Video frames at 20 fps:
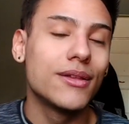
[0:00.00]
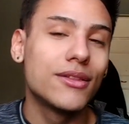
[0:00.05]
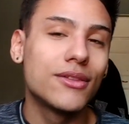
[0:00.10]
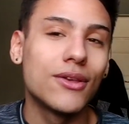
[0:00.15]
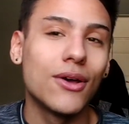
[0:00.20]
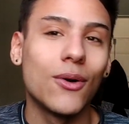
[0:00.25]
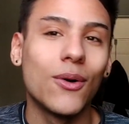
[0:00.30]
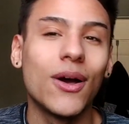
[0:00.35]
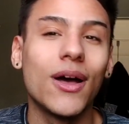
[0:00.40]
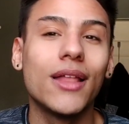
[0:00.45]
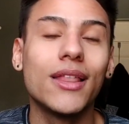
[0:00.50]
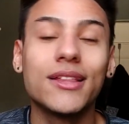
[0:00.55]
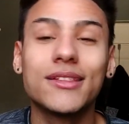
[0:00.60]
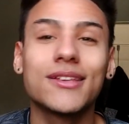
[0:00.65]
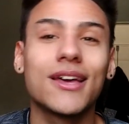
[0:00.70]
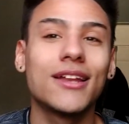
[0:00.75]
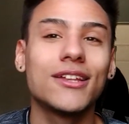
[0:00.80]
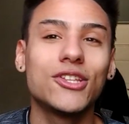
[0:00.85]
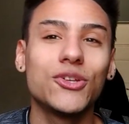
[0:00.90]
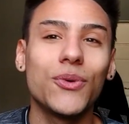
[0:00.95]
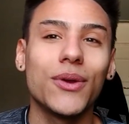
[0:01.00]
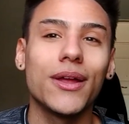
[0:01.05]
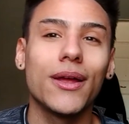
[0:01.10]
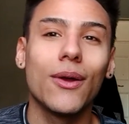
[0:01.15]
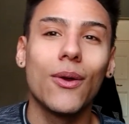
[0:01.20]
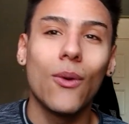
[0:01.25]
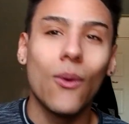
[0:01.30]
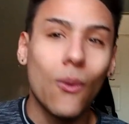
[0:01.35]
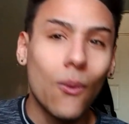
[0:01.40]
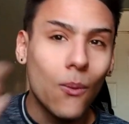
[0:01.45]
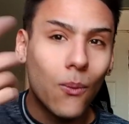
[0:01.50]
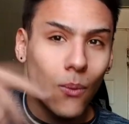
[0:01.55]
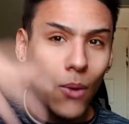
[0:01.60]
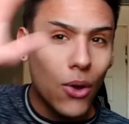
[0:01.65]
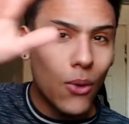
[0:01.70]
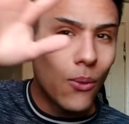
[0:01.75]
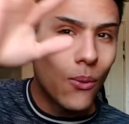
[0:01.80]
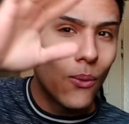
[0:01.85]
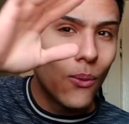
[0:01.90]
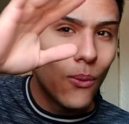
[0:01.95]
So let's cut to it.
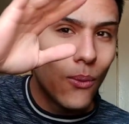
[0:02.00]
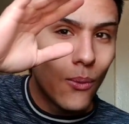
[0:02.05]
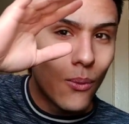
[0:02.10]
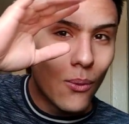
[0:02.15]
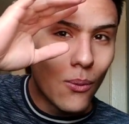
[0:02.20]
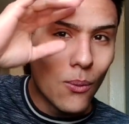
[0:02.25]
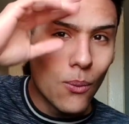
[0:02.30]
Whoa!